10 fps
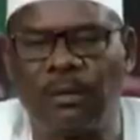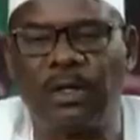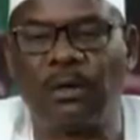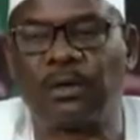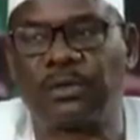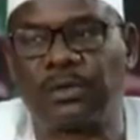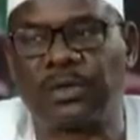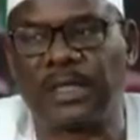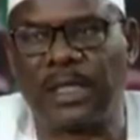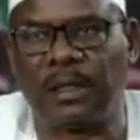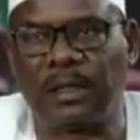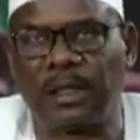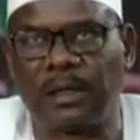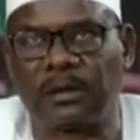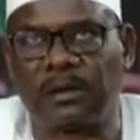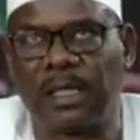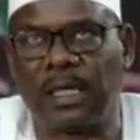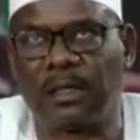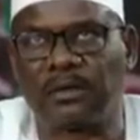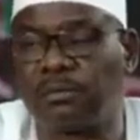me also say that there
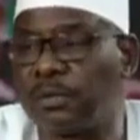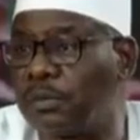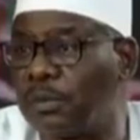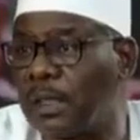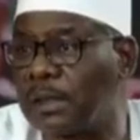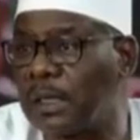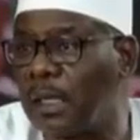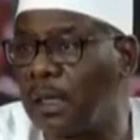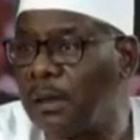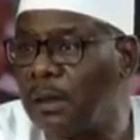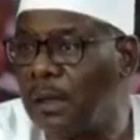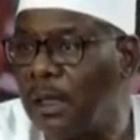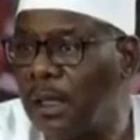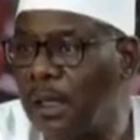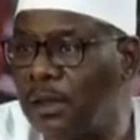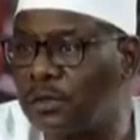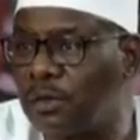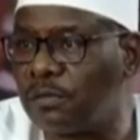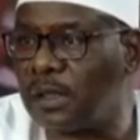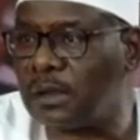are some people that are
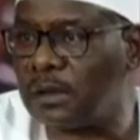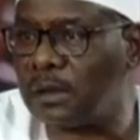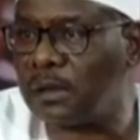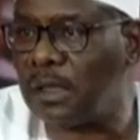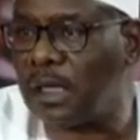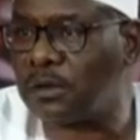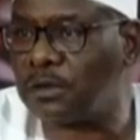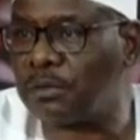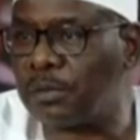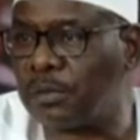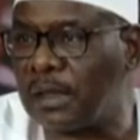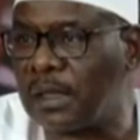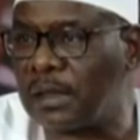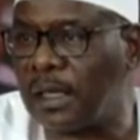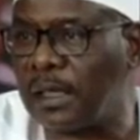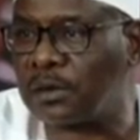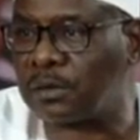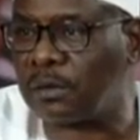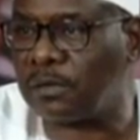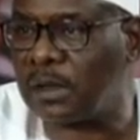introvert. There are some people that are
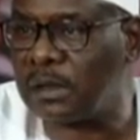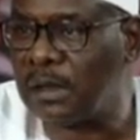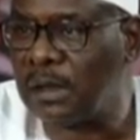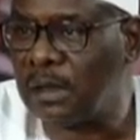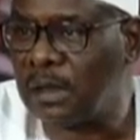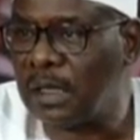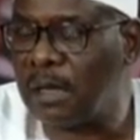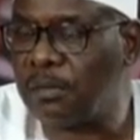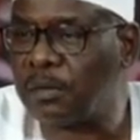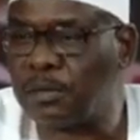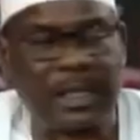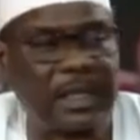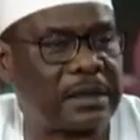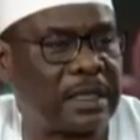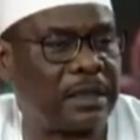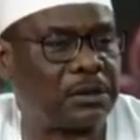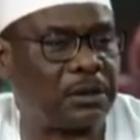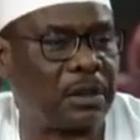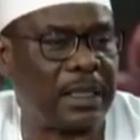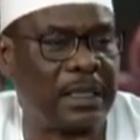extrovert. Right. There are people that can
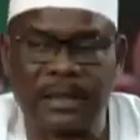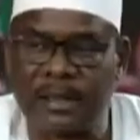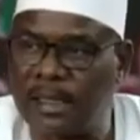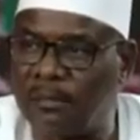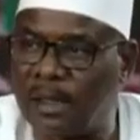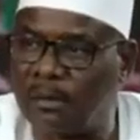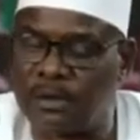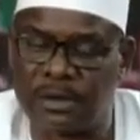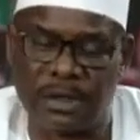talk anytime. I was